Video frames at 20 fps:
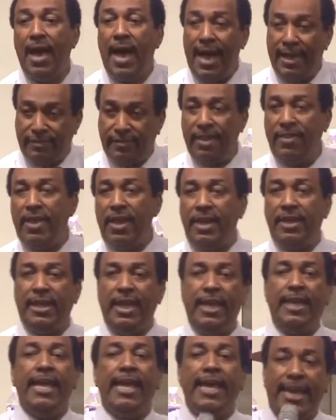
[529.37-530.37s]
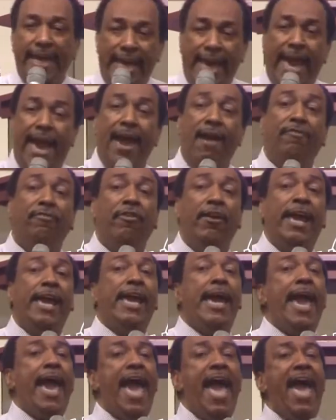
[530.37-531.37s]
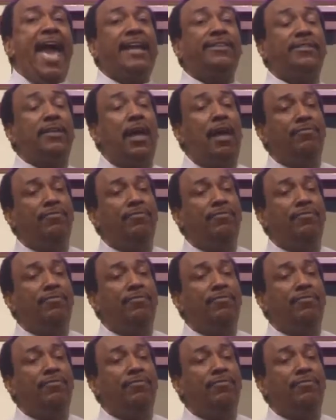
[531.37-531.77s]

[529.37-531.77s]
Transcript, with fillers: I'll say that again. Every act